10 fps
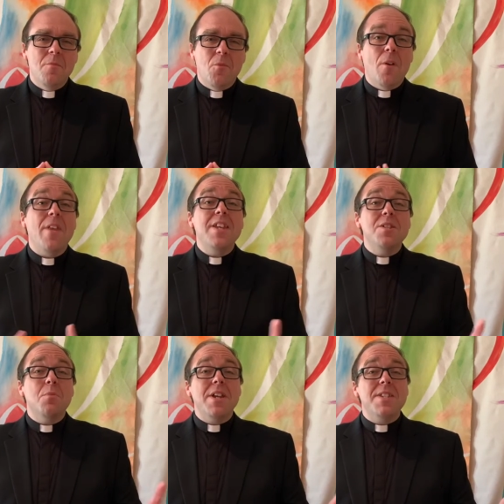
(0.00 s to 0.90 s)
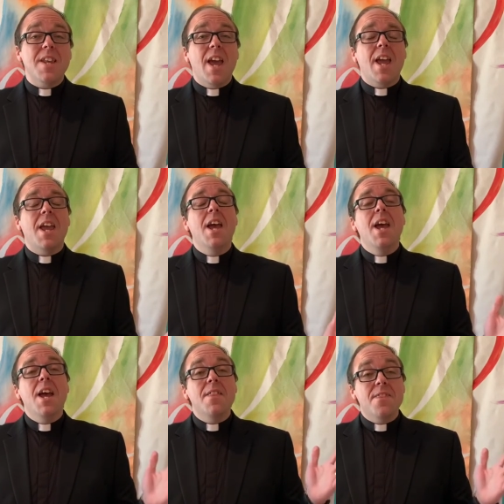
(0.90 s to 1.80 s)
For this we say,
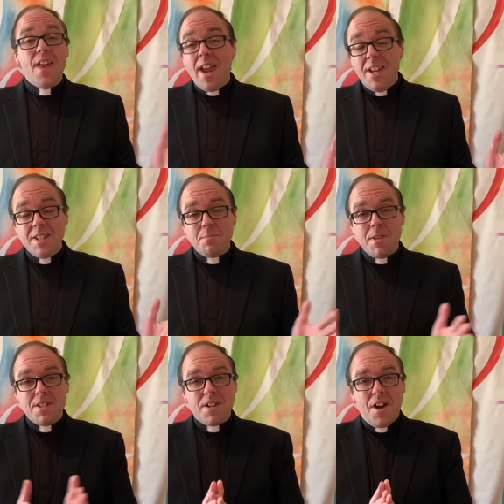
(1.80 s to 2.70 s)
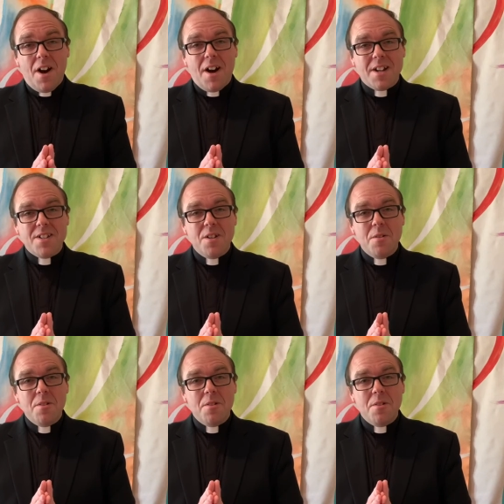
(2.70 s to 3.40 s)
Thanks be to God,